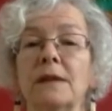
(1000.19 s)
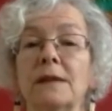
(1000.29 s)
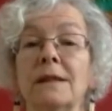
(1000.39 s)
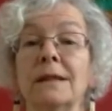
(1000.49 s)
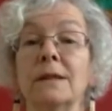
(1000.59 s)

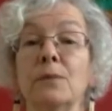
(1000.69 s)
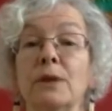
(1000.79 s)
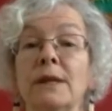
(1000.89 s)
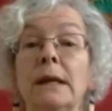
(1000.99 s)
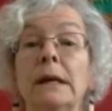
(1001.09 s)
is a little more
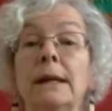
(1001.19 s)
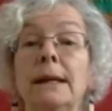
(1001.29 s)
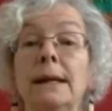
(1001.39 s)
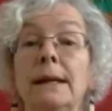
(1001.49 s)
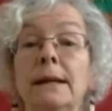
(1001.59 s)

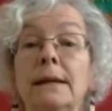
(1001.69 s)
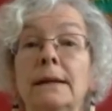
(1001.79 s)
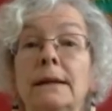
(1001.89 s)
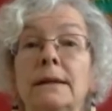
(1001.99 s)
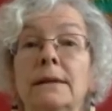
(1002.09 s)
tingly
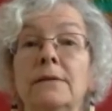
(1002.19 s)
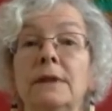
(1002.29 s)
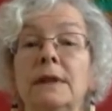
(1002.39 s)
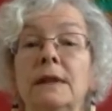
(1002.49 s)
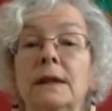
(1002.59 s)

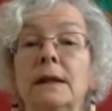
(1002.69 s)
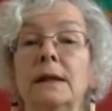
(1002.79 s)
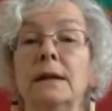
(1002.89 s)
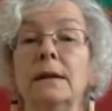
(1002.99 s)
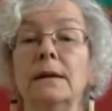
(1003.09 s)

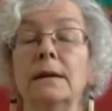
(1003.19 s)
feeling.